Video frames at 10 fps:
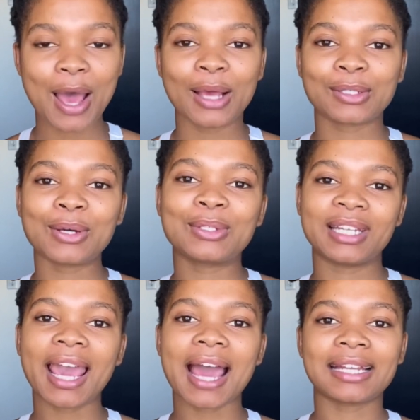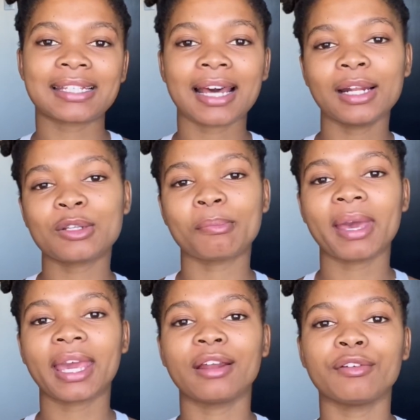So today I decided to
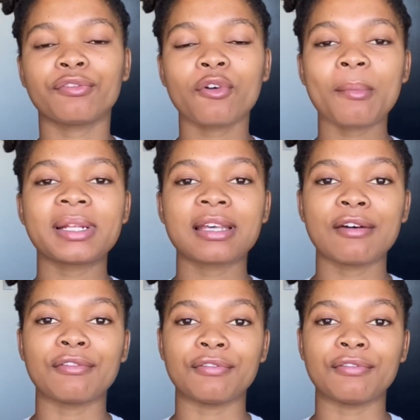make an informative